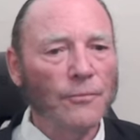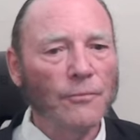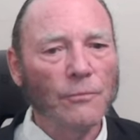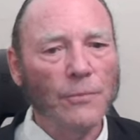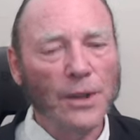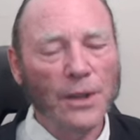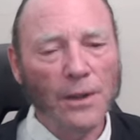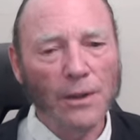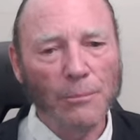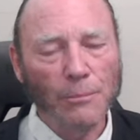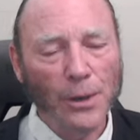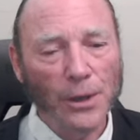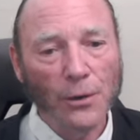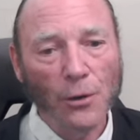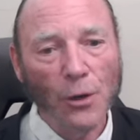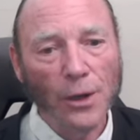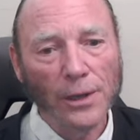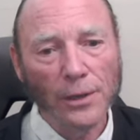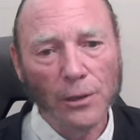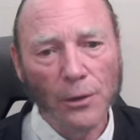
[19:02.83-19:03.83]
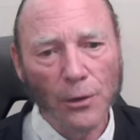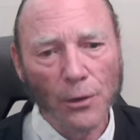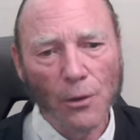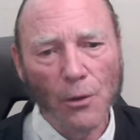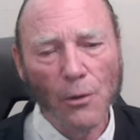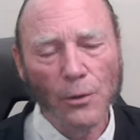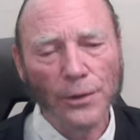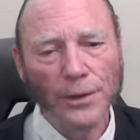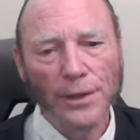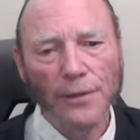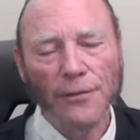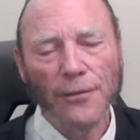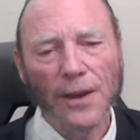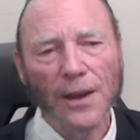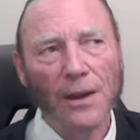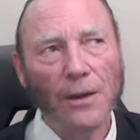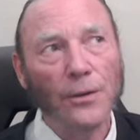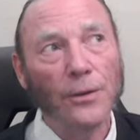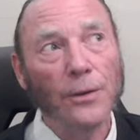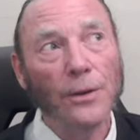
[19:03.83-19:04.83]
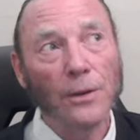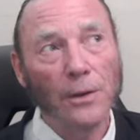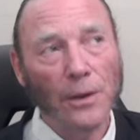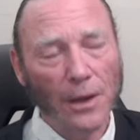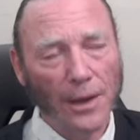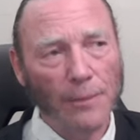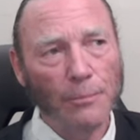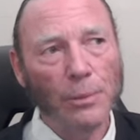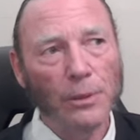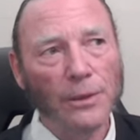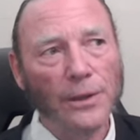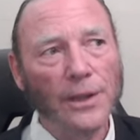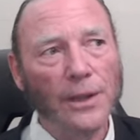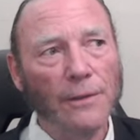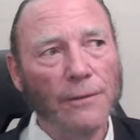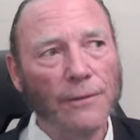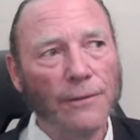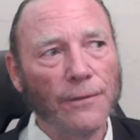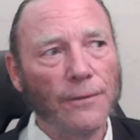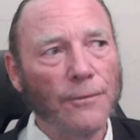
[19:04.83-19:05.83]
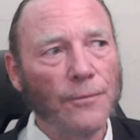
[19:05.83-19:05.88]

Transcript: But Euler only found, I believe,